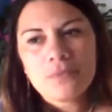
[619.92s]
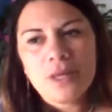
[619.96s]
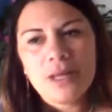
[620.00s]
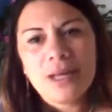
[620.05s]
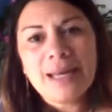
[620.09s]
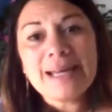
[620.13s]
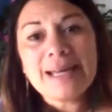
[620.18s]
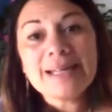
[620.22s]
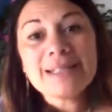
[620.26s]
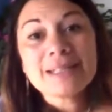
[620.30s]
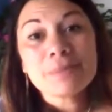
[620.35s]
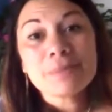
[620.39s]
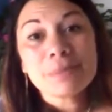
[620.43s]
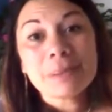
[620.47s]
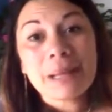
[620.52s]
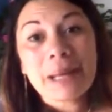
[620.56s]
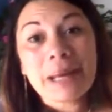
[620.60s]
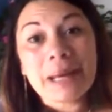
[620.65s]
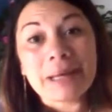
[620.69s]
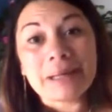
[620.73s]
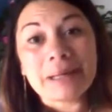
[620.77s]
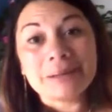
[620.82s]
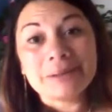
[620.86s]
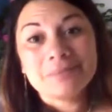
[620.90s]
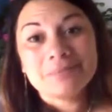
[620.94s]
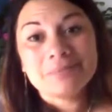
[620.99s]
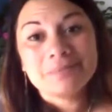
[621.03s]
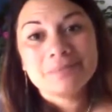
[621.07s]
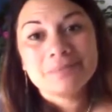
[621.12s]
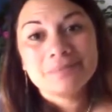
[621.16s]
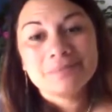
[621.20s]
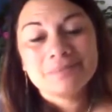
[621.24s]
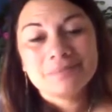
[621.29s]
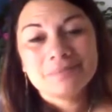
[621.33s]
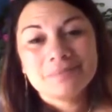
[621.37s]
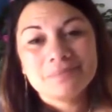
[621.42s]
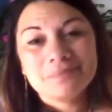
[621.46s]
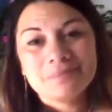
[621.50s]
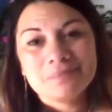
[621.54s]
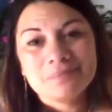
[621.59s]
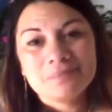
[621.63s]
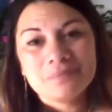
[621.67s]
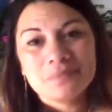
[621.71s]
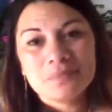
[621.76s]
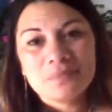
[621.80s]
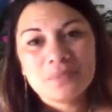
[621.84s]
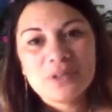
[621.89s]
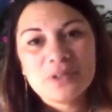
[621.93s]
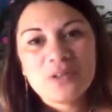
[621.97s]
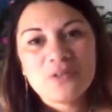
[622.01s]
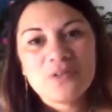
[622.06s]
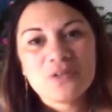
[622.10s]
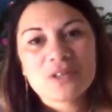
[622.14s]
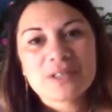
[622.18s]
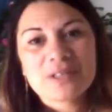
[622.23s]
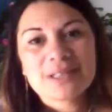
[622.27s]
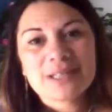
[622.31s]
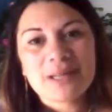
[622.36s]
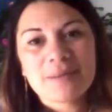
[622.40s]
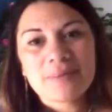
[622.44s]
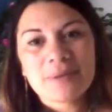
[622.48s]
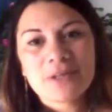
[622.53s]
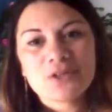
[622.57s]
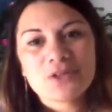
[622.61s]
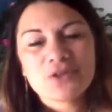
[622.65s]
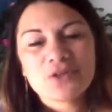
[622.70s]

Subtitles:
land the plane. When you've got something,